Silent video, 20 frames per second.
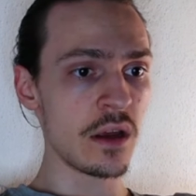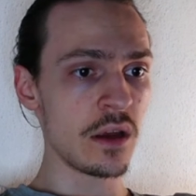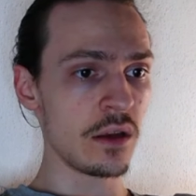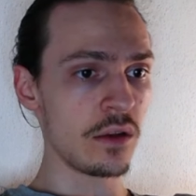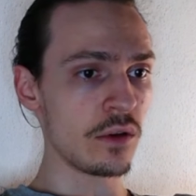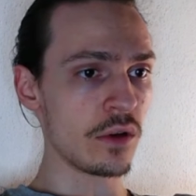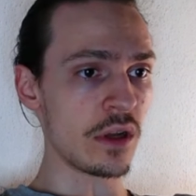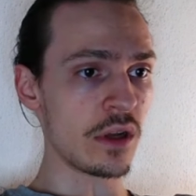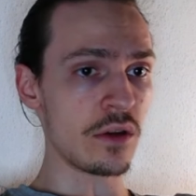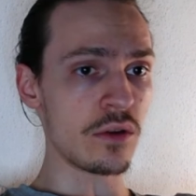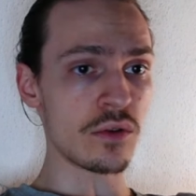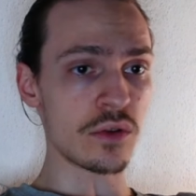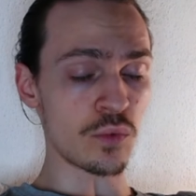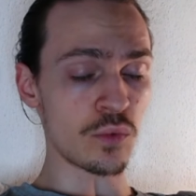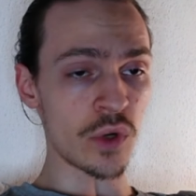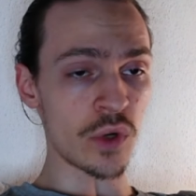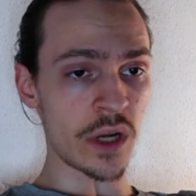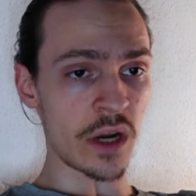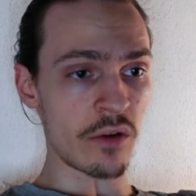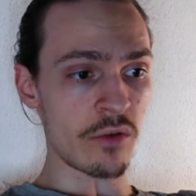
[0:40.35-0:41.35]
You can use
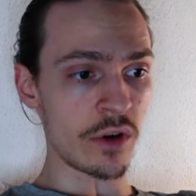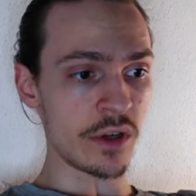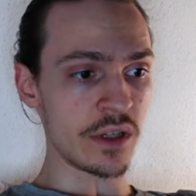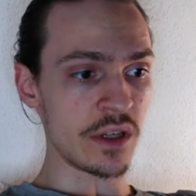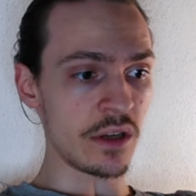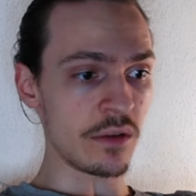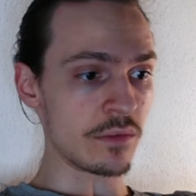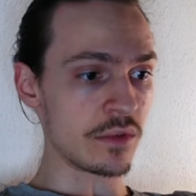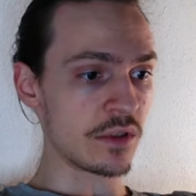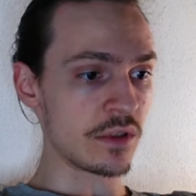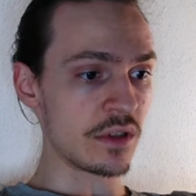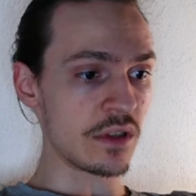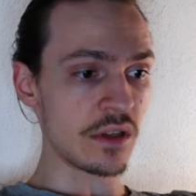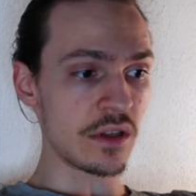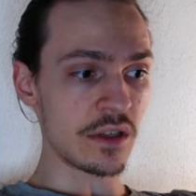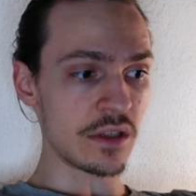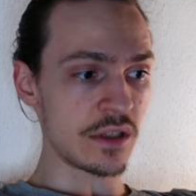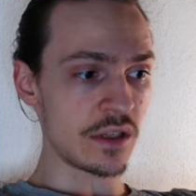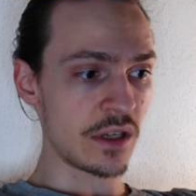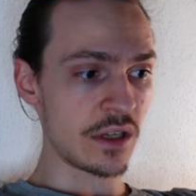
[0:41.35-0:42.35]
whatever teams
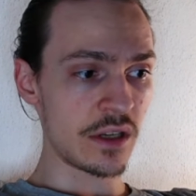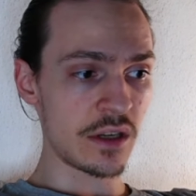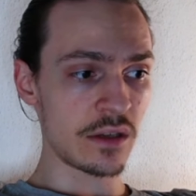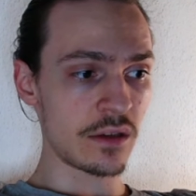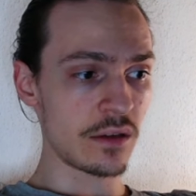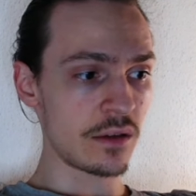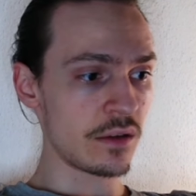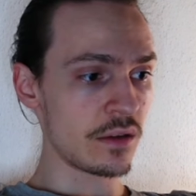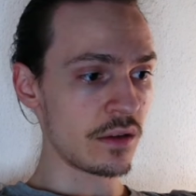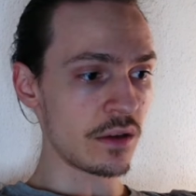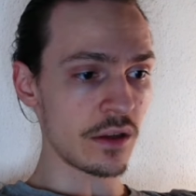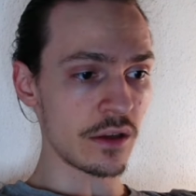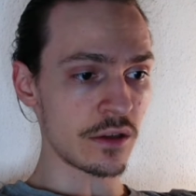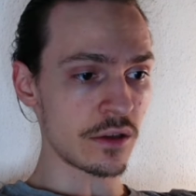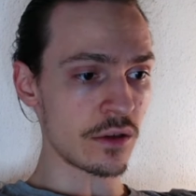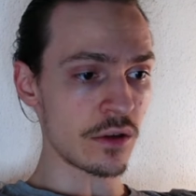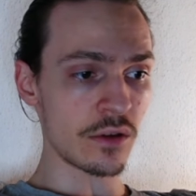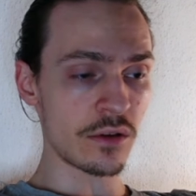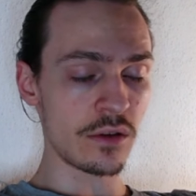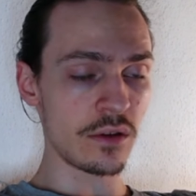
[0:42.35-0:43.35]
is needed, it's
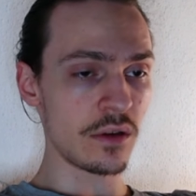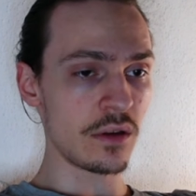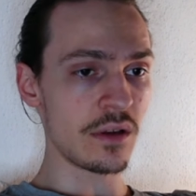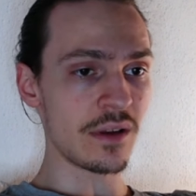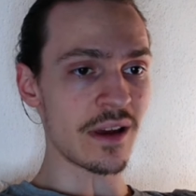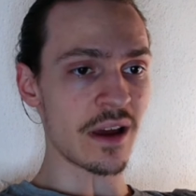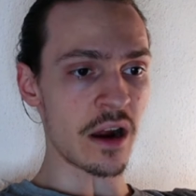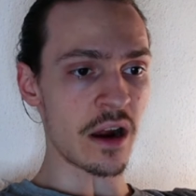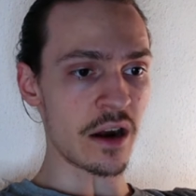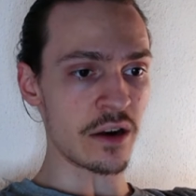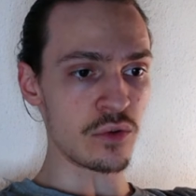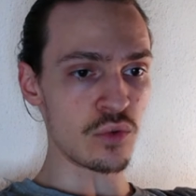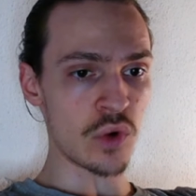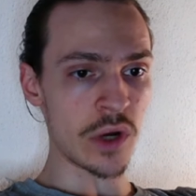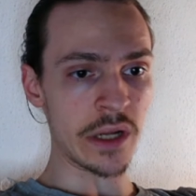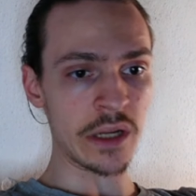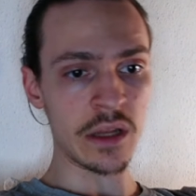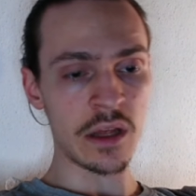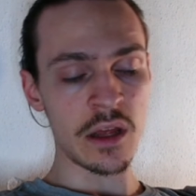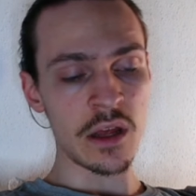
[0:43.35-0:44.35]
not a hard one,